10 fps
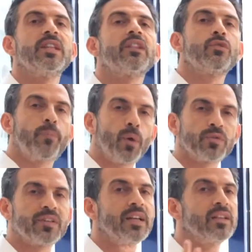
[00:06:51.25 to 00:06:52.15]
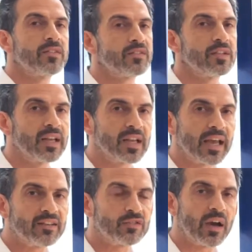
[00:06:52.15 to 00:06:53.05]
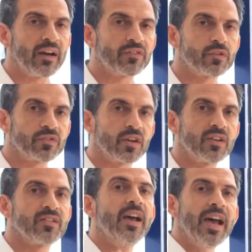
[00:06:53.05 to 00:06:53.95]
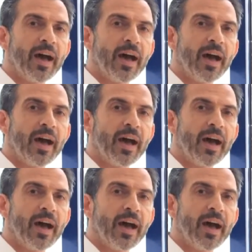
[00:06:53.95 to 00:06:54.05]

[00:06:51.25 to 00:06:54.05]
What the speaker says: not to post in case you have concerns